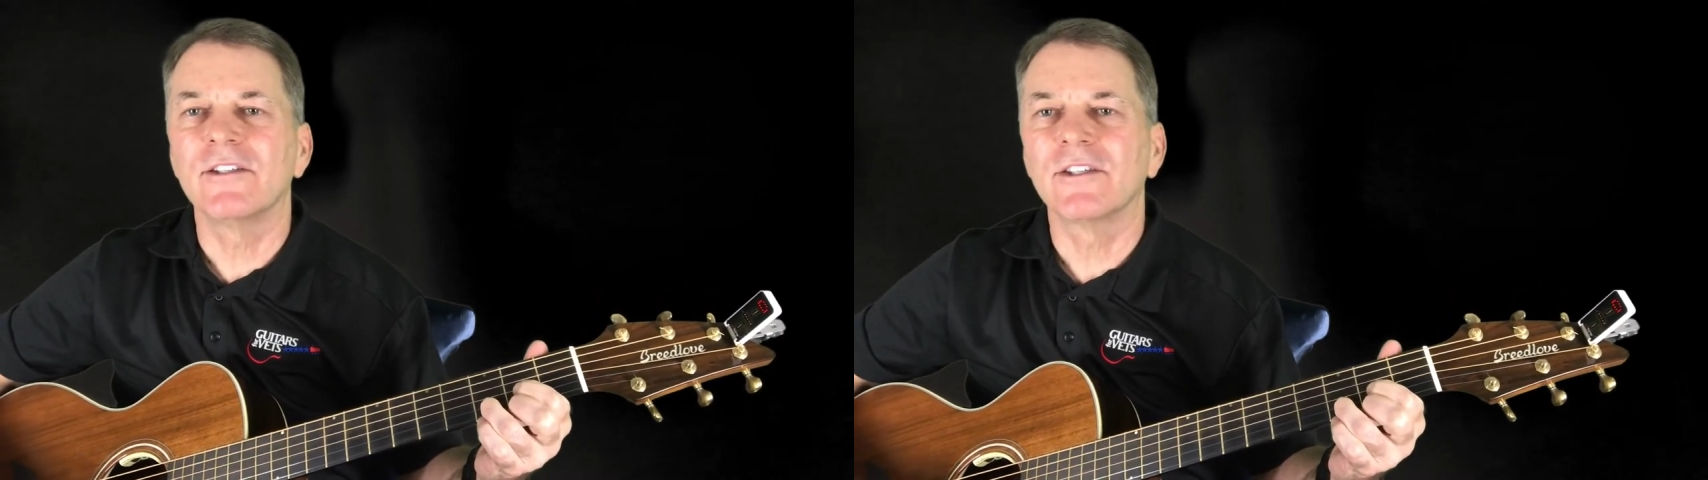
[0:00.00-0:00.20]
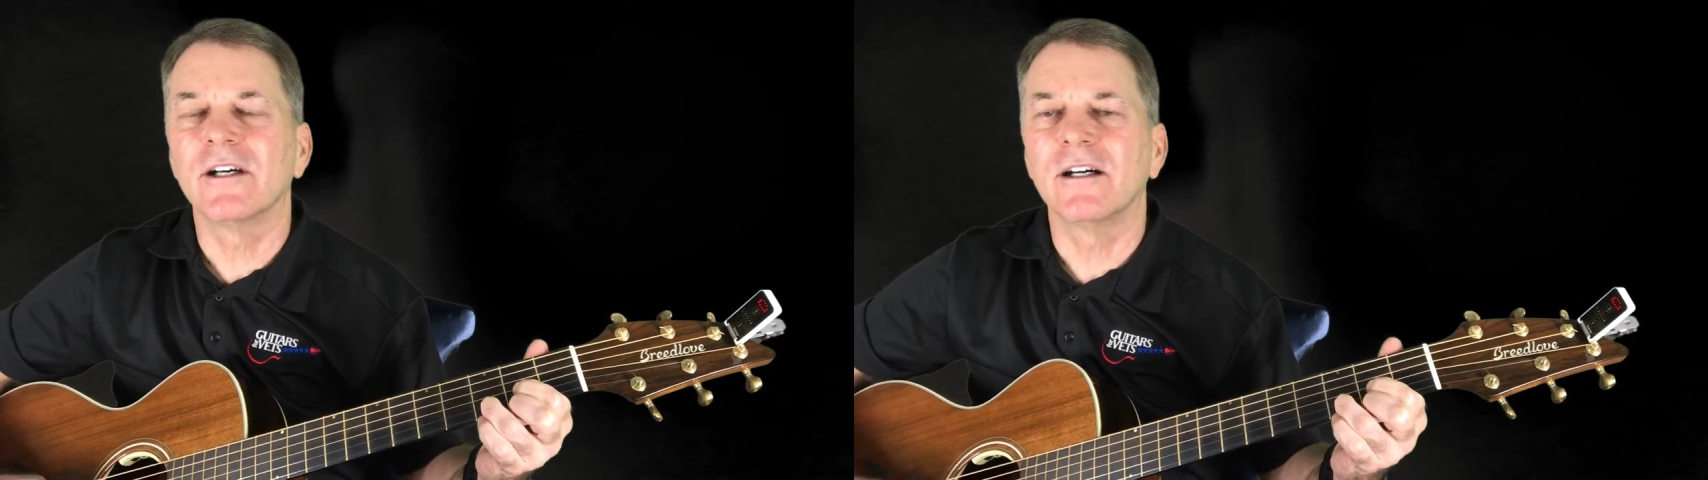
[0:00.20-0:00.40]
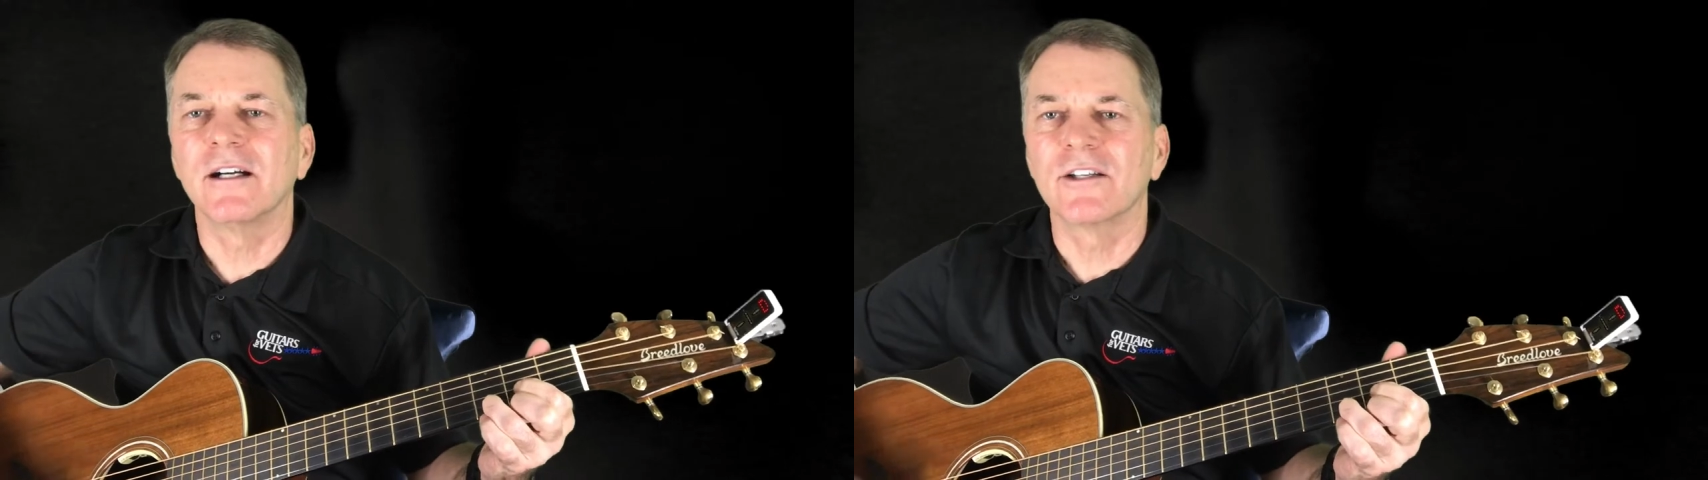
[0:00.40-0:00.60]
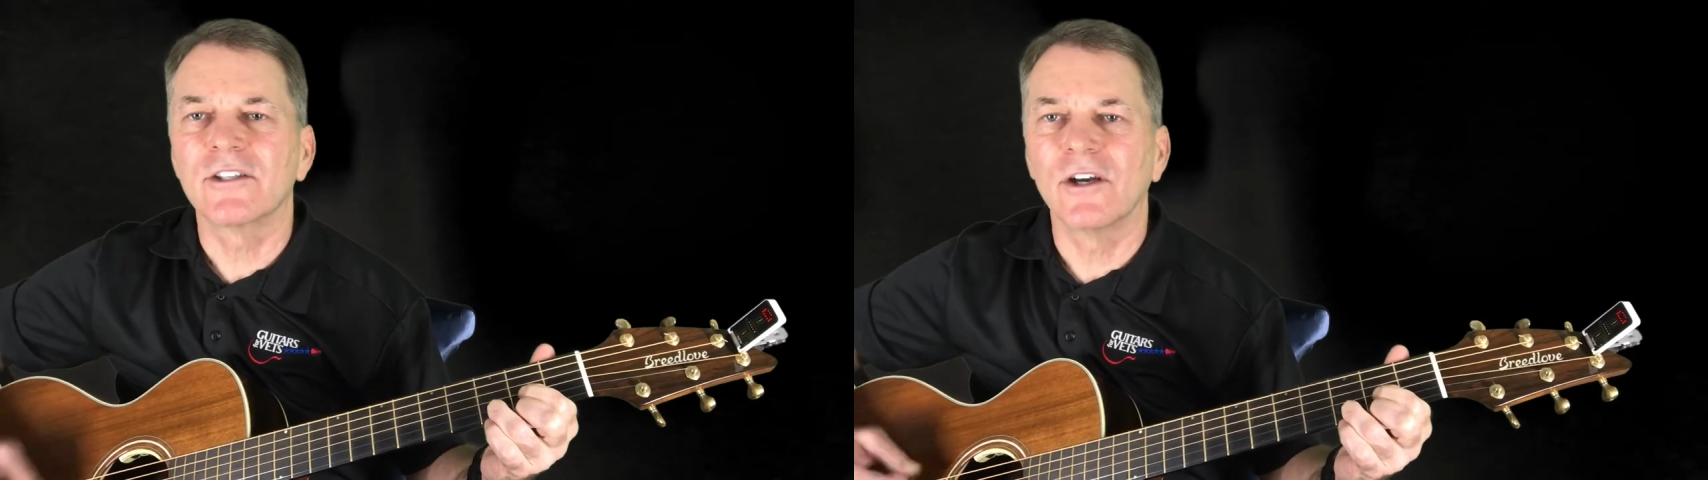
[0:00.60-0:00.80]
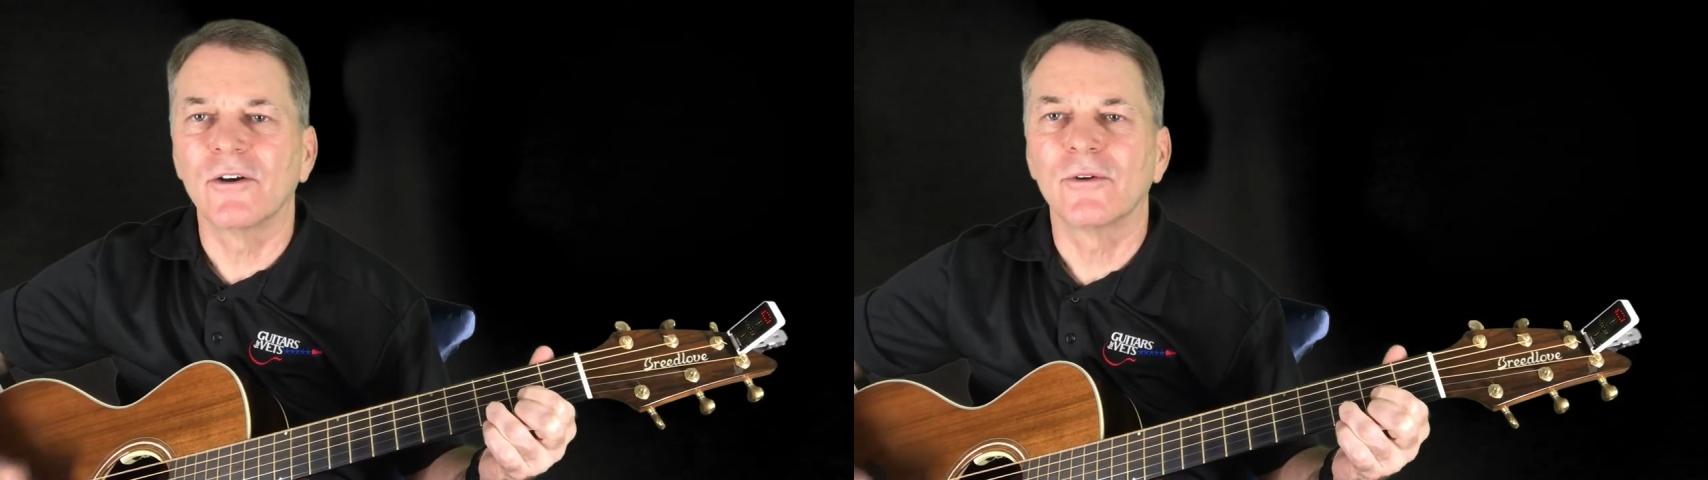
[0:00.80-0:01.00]
song,
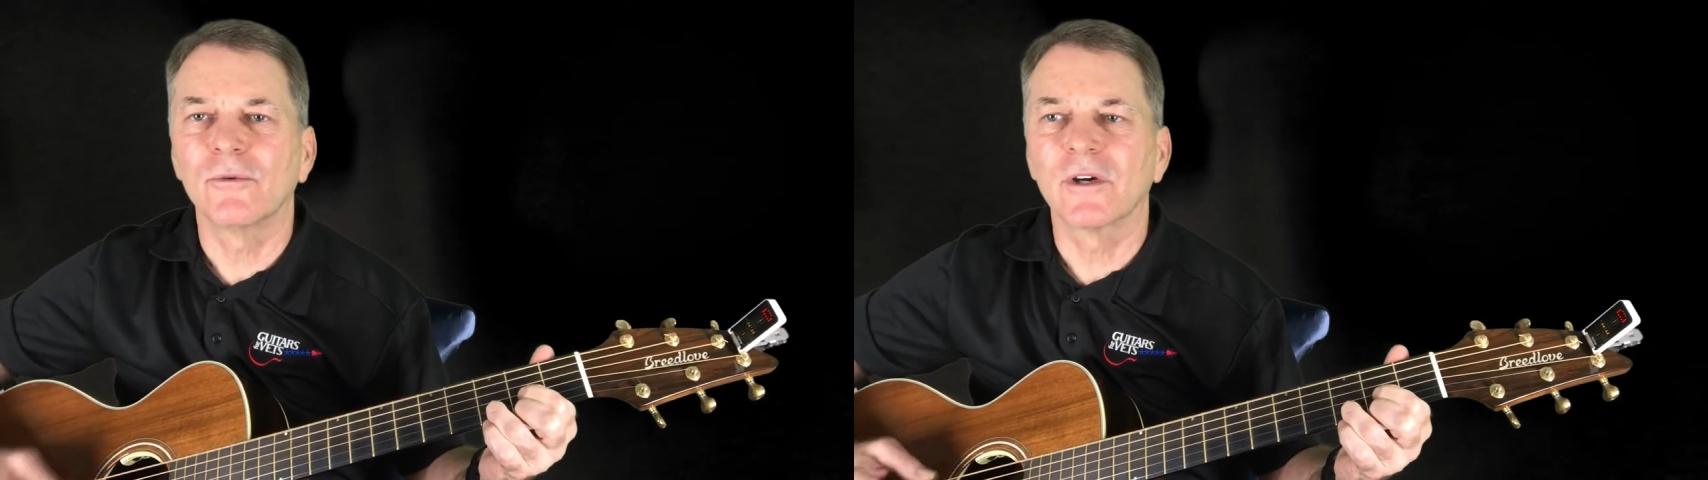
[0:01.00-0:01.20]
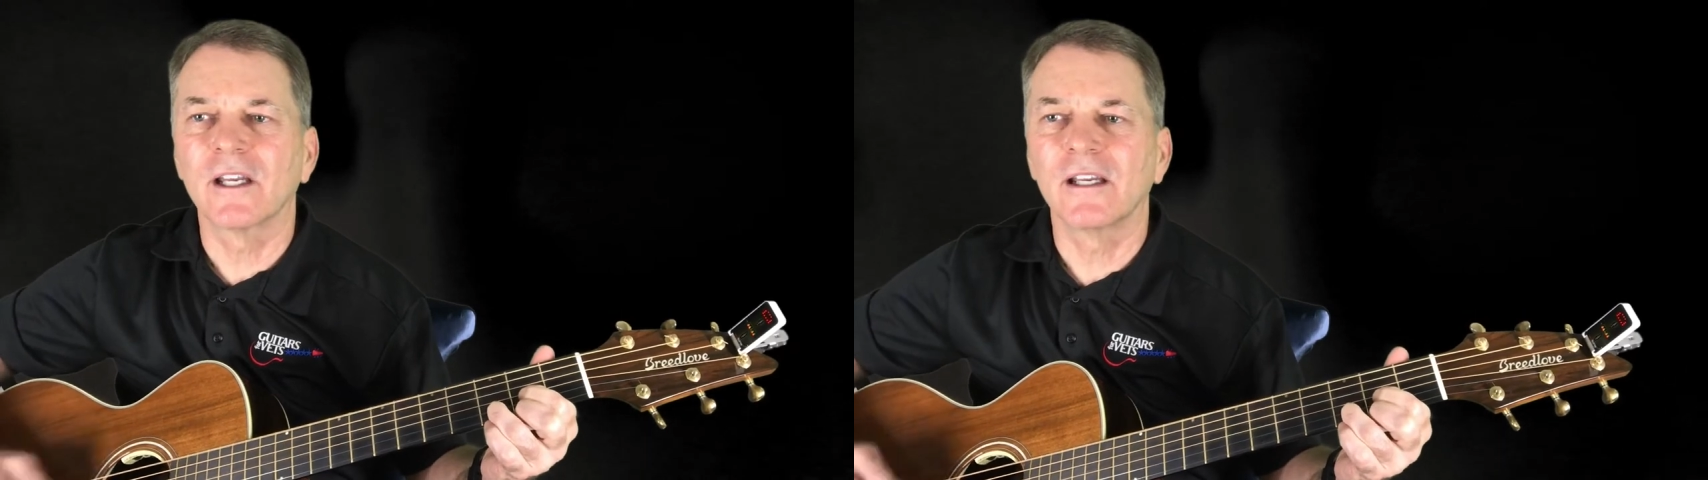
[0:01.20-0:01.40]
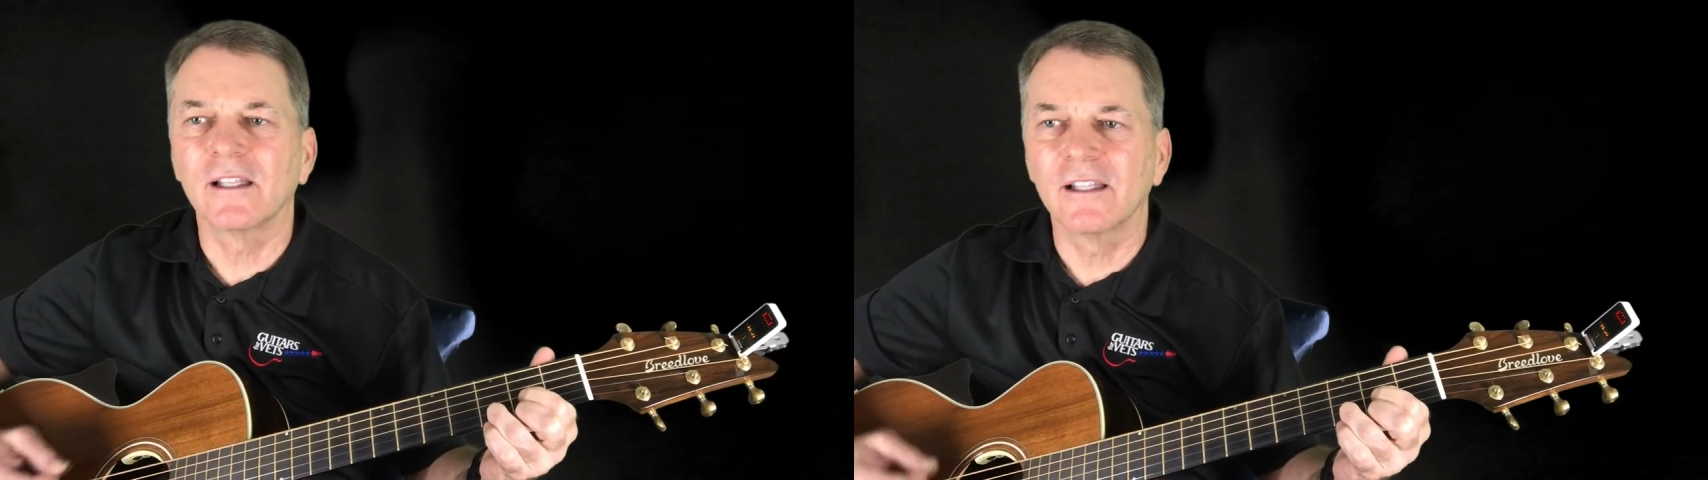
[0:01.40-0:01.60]
so we're gonna